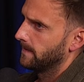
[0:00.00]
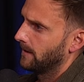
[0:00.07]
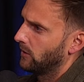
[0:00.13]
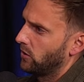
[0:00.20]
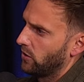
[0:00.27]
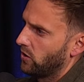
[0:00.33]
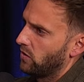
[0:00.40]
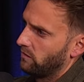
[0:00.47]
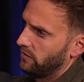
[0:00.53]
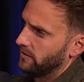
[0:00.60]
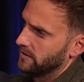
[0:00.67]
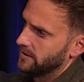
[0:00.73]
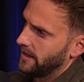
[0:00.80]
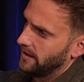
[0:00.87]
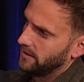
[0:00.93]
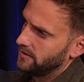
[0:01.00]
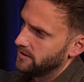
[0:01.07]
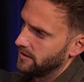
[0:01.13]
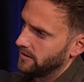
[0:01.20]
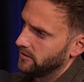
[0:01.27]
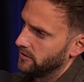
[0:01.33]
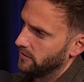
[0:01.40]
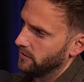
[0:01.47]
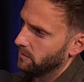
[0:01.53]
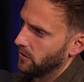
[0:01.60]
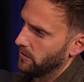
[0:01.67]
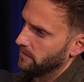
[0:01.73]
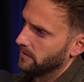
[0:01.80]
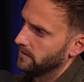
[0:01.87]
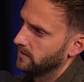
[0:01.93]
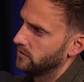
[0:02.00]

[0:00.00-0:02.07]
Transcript: a lot of confidence out of listening to you at the moment,